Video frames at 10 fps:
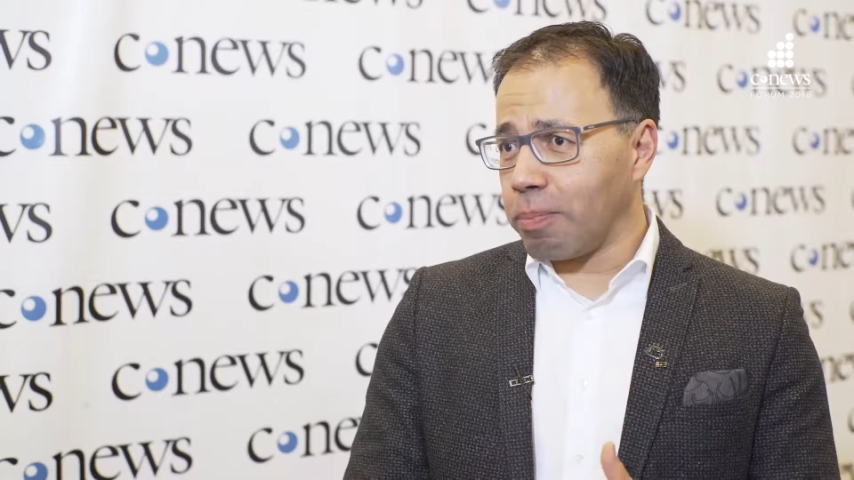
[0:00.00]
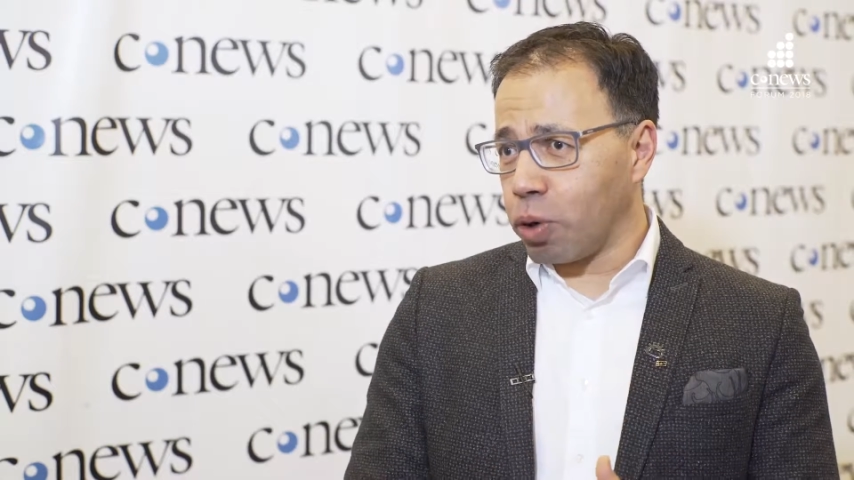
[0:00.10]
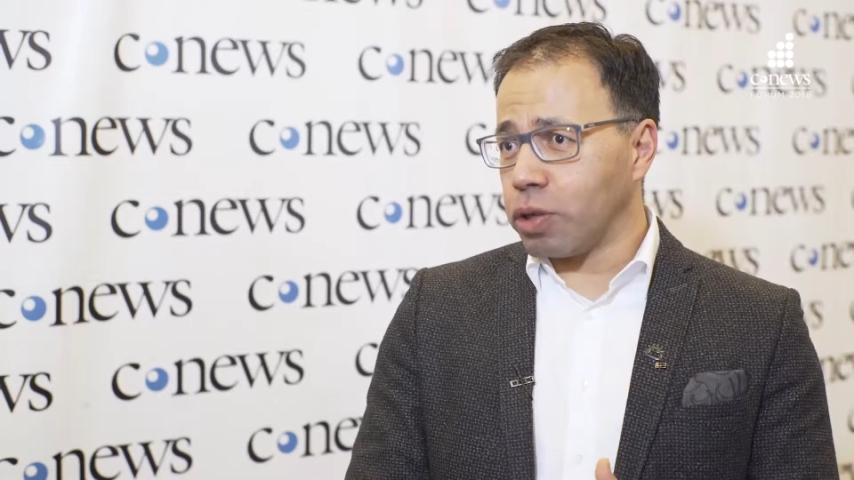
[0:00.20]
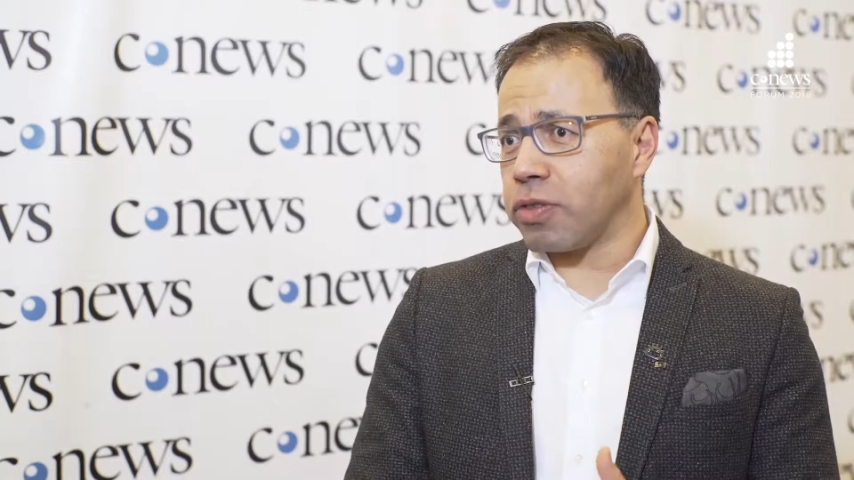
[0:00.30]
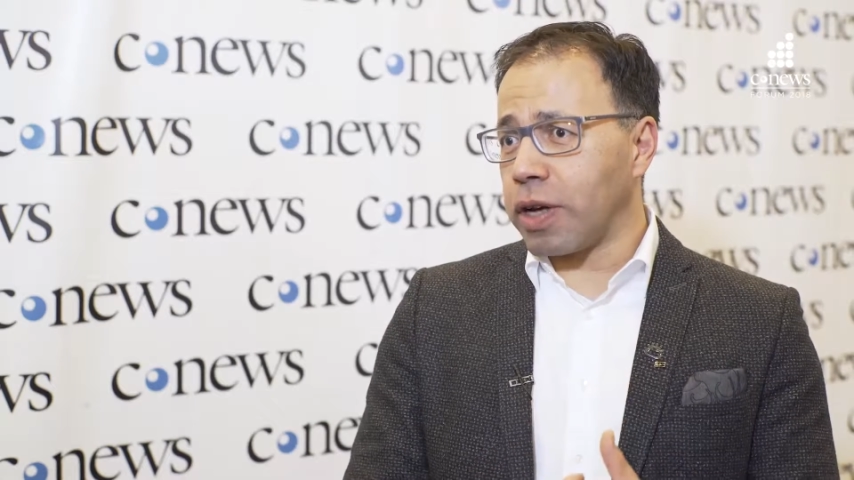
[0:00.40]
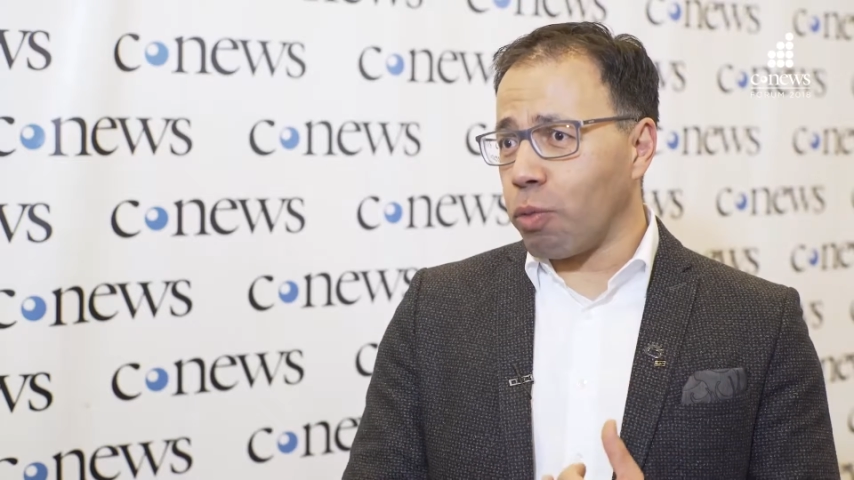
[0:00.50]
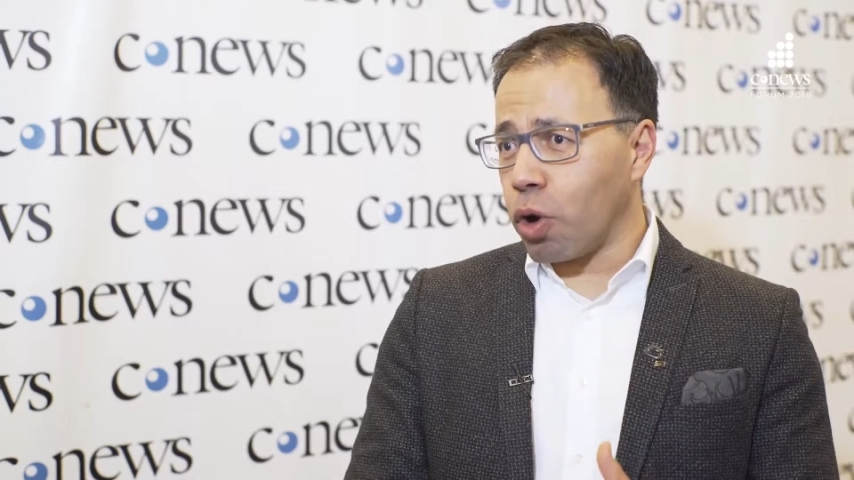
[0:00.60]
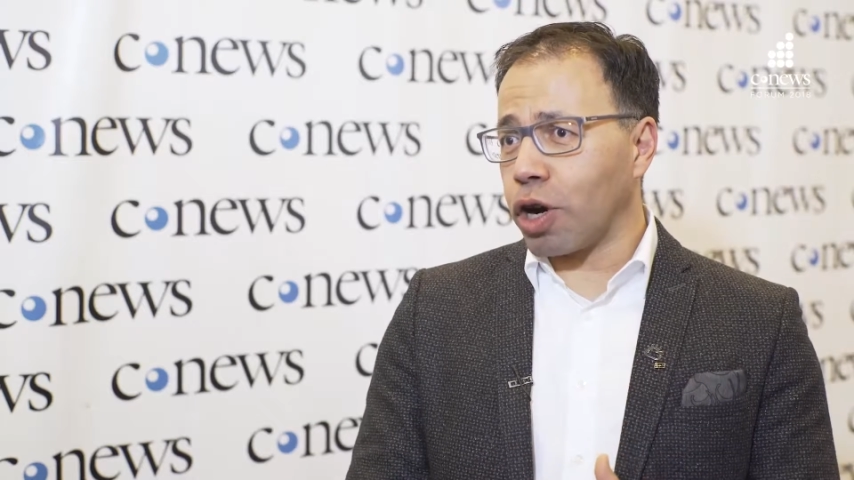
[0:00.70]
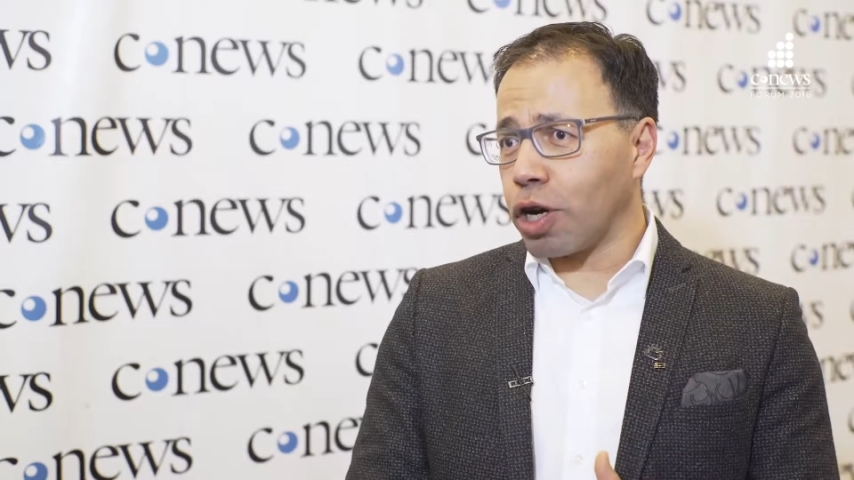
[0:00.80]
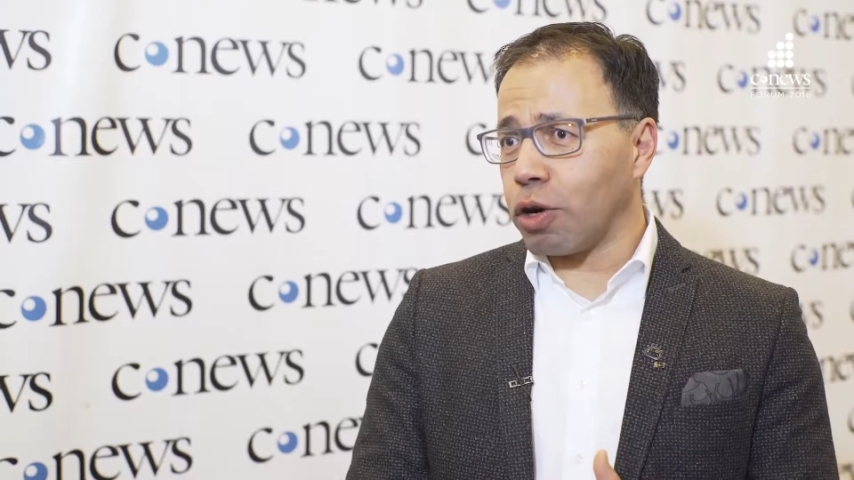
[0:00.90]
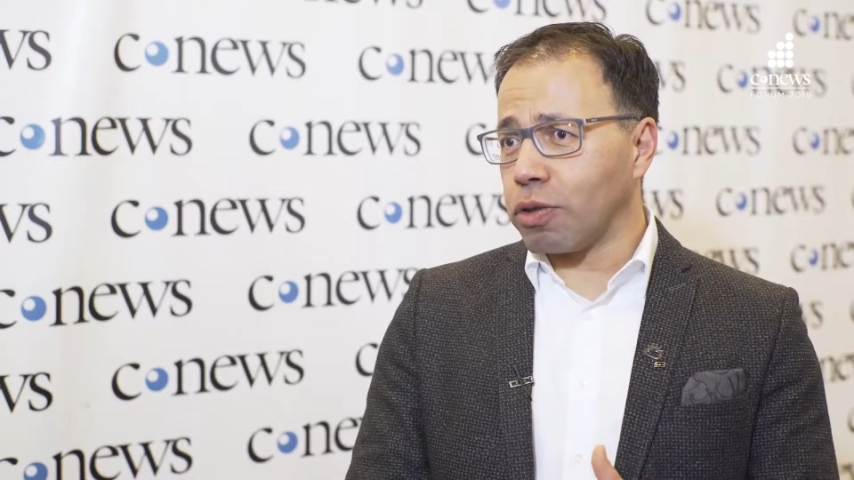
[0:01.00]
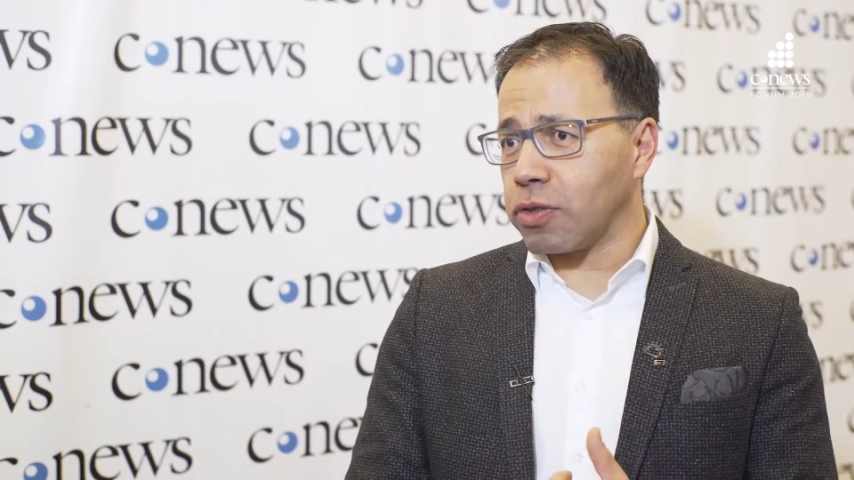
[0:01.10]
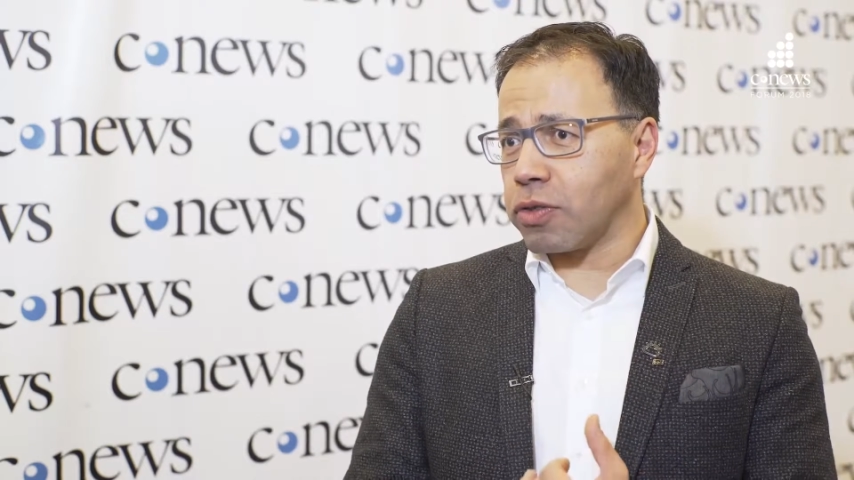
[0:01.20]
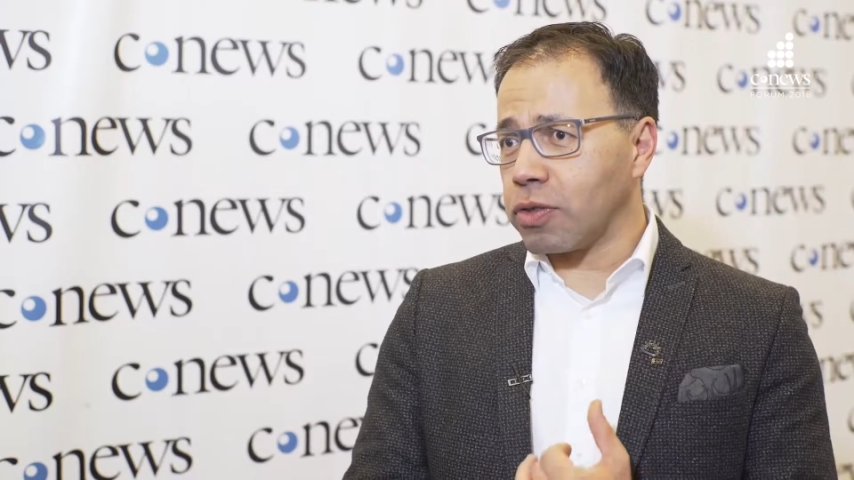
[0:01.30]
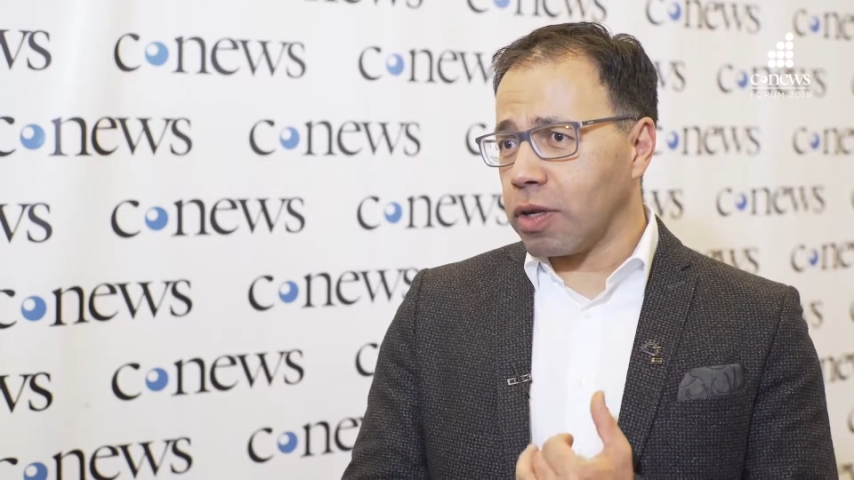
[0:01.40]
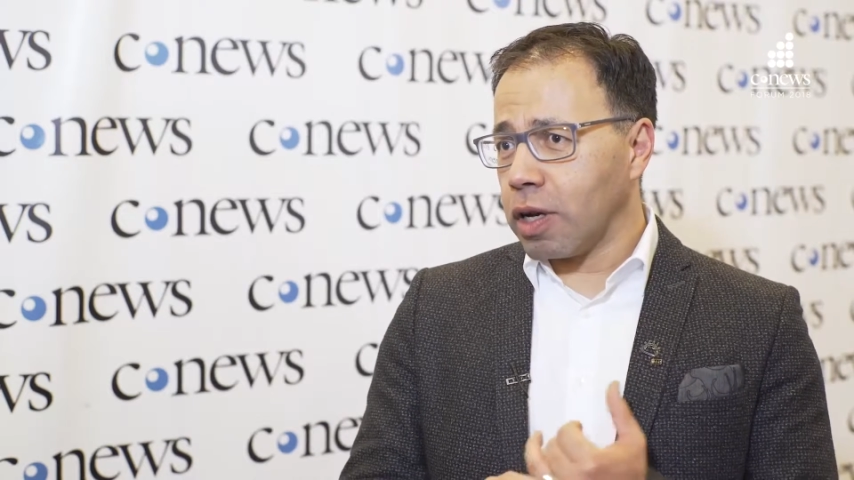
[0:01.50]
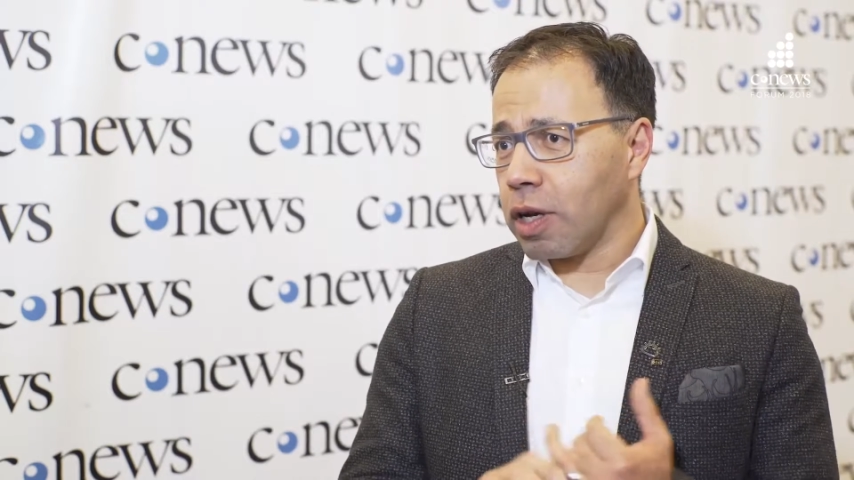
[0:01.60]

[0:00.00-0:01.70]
put their workloads